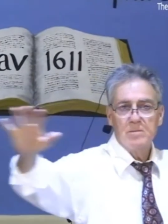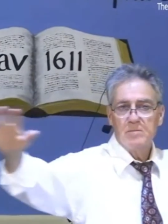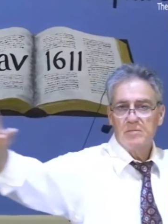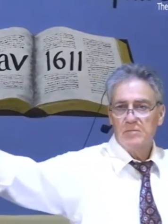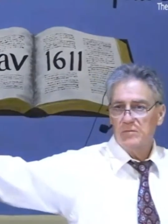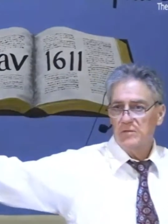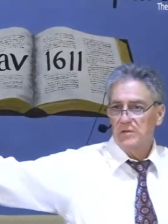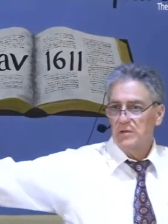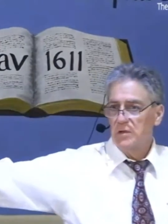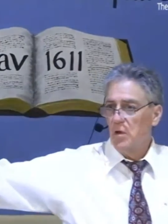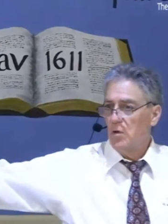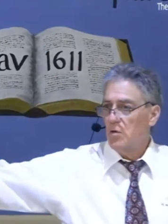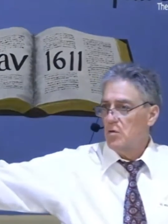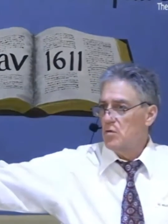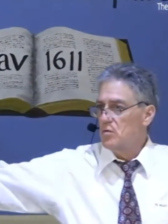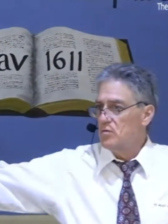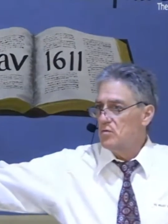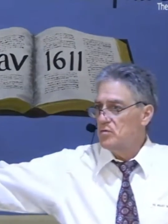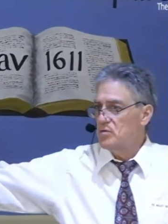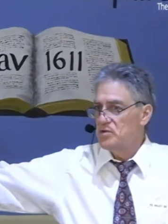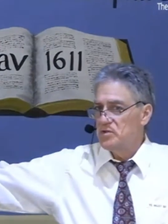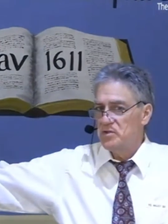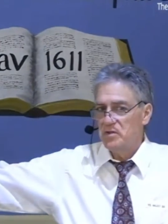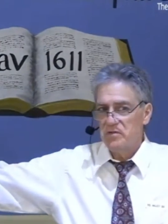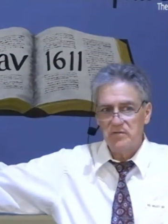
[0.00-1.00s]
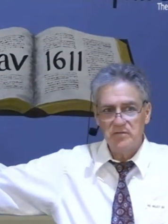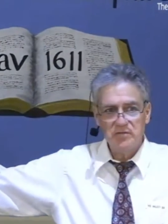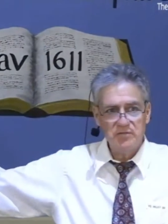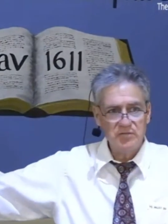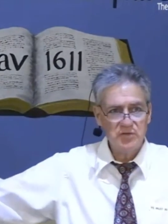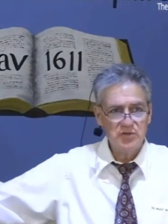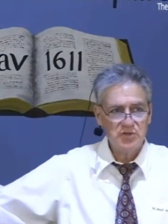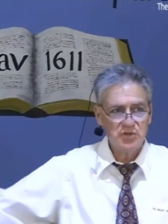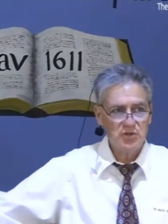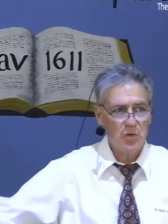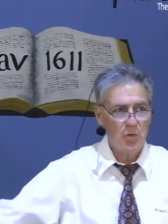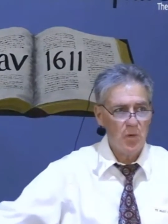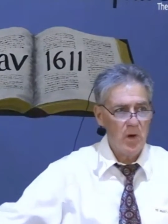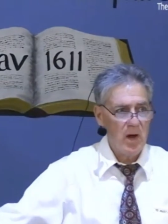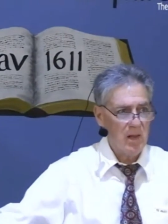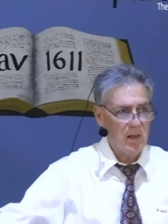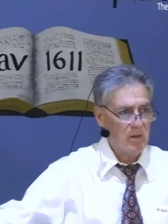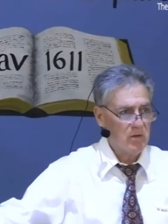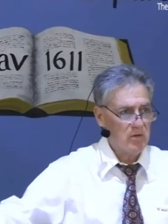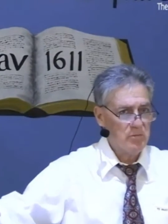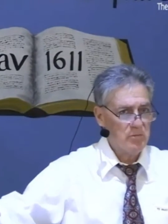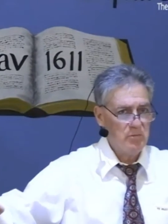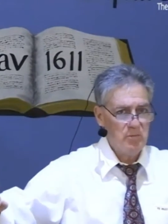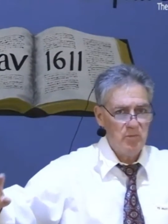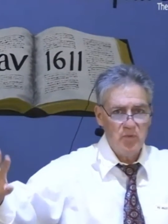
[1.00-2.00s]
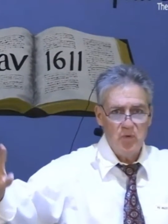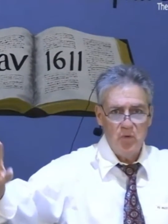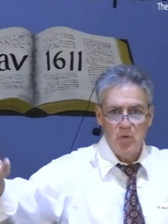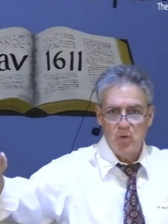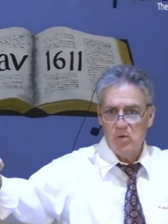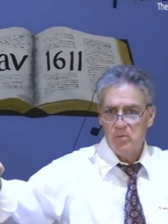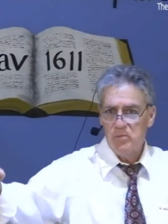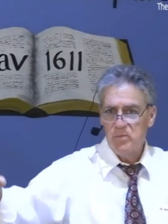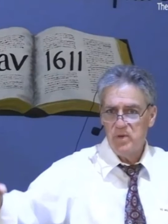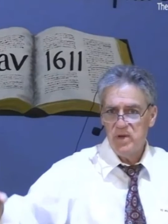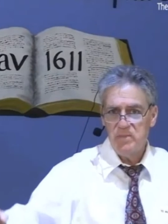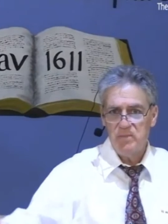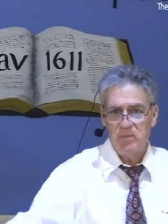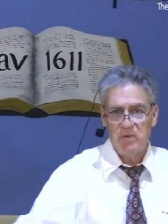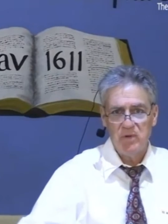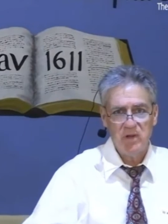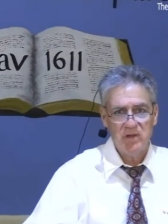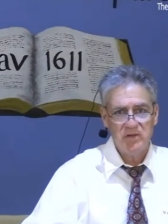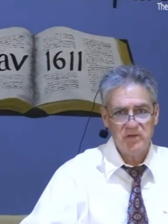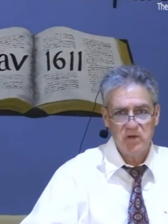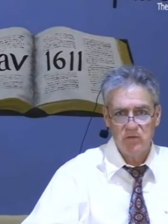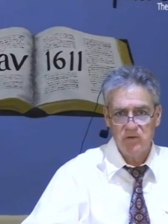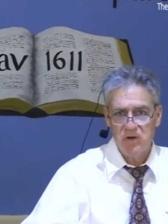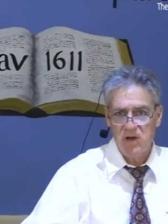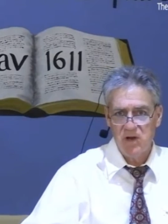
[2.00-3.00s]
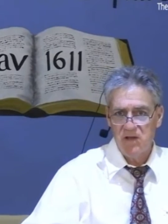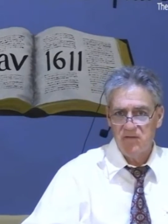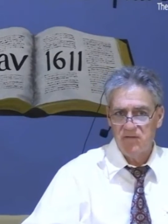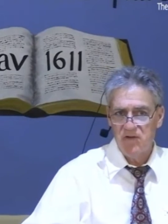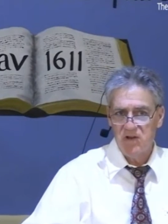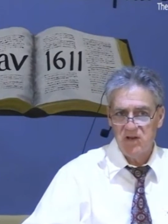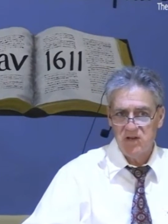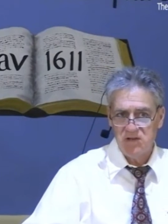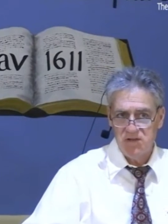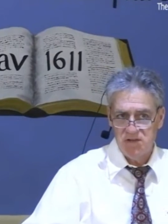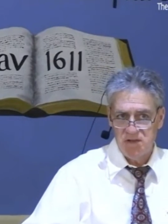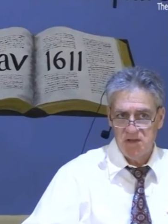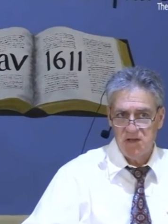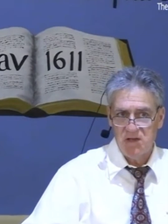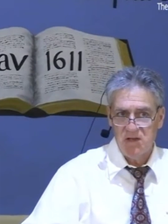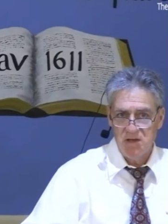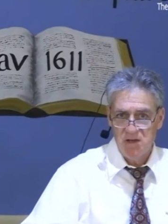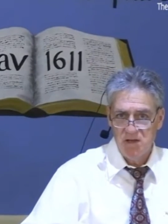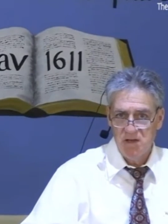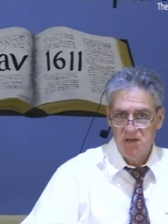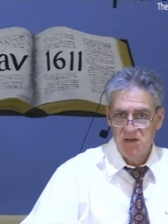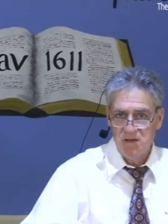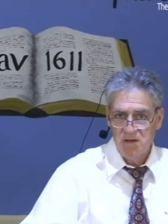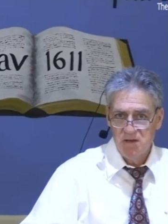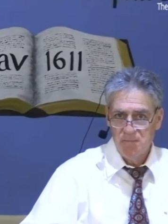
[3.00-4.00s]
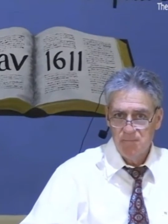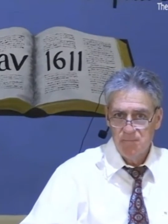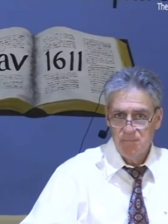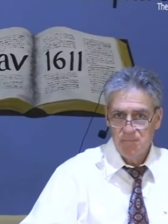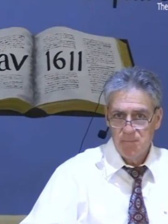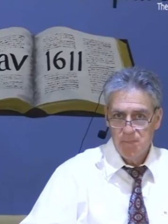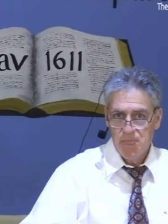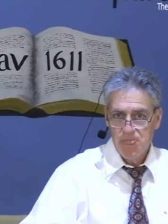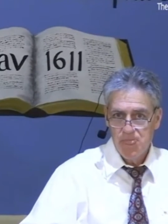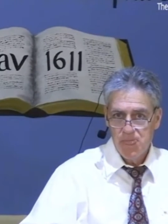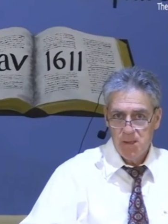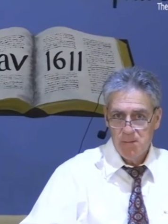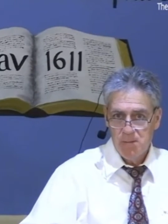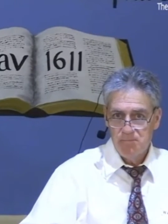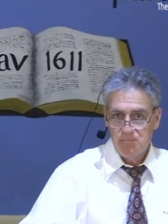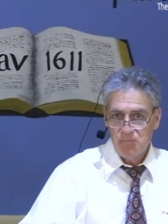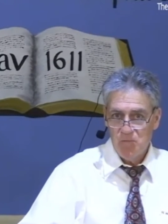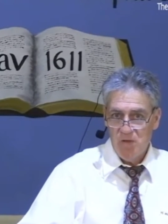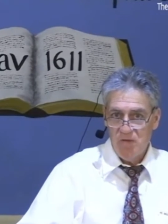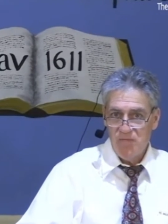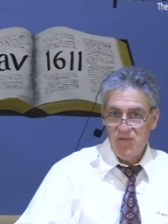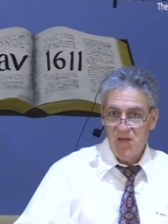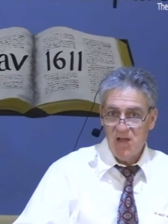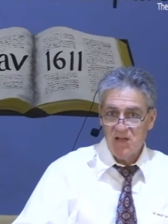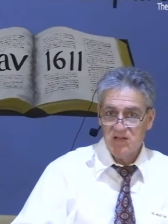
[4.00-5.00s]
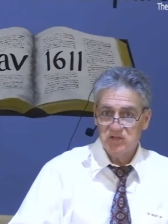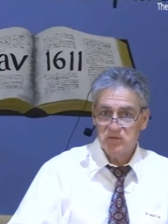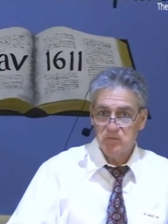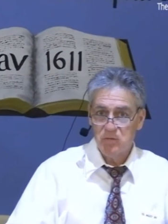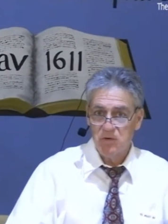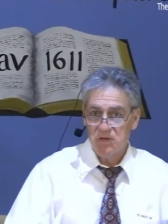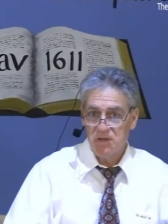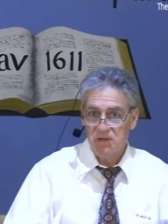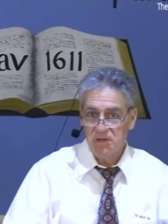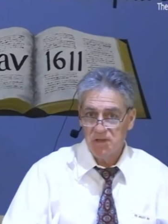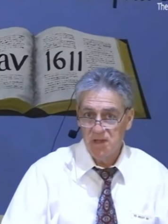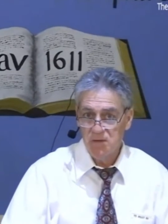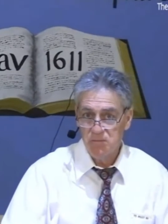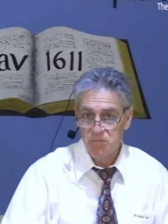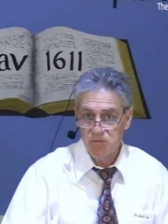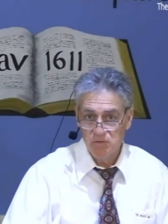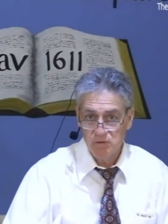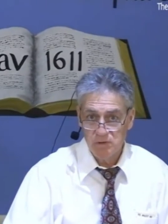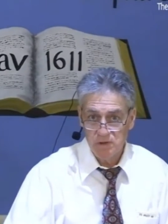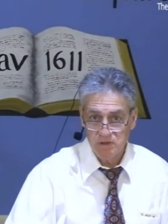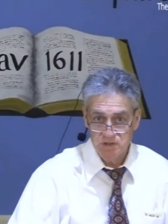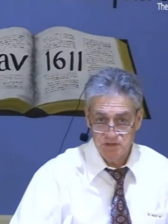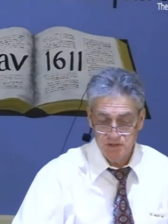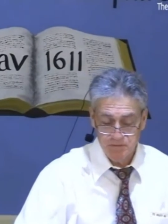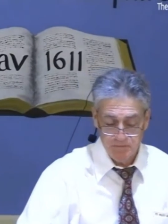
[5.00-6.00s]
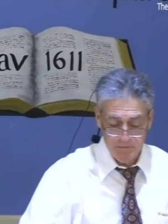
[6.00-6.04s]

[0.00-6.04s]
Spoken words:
loads of squalor, poor people that don't have anything. And that's what liberalism